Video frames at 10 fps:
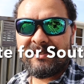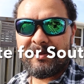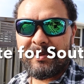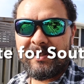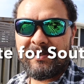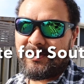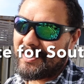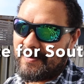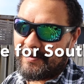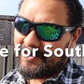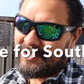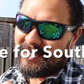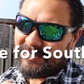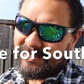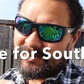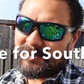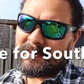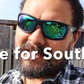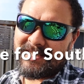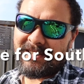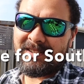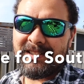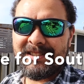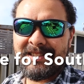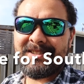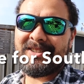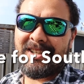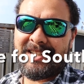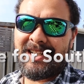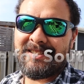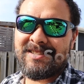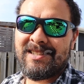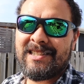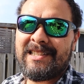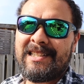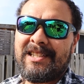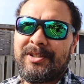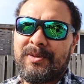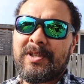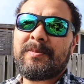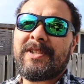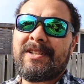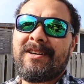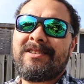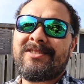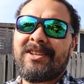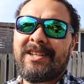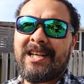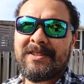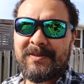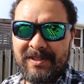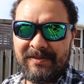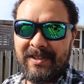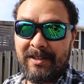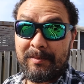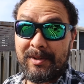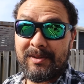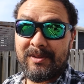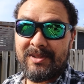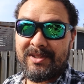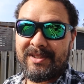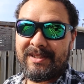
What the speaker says: to bring if you're coming from the South Island, talking about the South Island, is tie downs. You want to bring your own tie downs for the ferry because